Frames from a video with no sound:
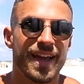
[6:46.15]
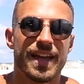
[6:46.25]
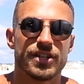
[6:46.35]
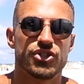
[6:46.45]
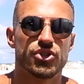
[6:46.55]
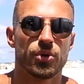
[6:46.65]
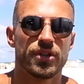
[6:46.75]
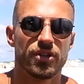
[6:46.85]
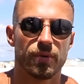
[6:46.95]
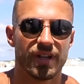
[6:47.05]
enjoy
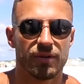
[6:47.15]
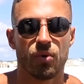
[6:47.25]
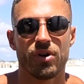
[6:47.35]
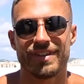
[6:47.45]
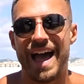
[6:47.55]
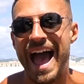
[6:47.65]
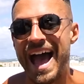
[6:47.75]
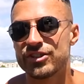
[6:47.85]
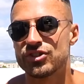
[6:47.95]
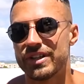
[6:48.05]
doing and what is
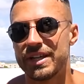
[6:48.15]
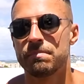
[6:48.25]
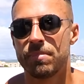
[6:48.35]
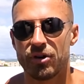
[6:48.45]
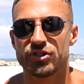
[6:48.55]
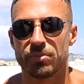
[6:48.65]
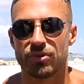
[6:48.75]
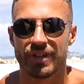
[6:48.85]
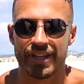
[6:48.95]
actually possible